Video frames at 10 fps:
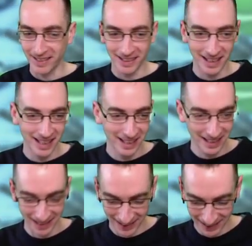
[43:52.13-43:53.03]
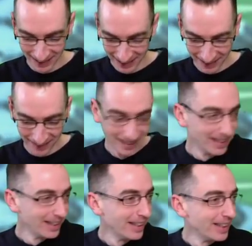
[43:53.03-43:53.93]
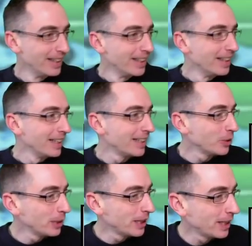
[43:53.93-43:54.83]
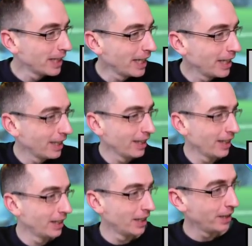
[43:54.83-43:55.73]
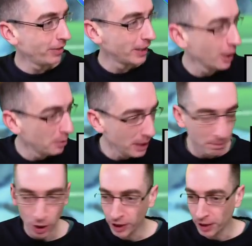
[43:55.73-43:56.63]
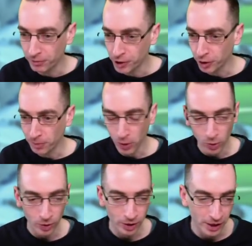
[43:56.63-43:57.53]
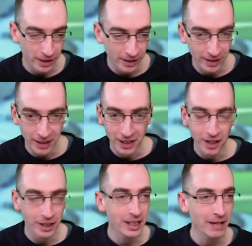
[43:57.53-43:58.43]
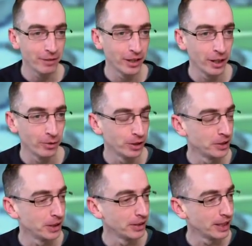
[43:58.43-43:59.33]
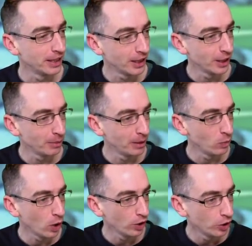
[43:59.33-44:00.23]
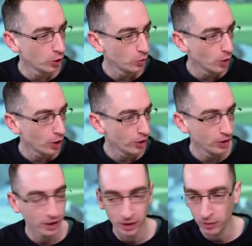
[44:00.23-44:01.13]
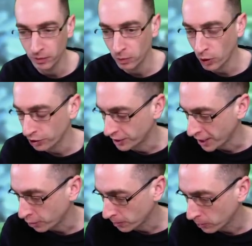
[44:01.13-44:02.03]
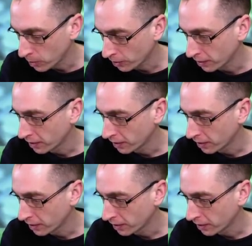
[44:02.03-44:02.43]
Yeah, I know. It's always a thing, and if it's going to be a bundle of 2 balls, you kind of never know, do you? Is it going to be one good one and one terrible one?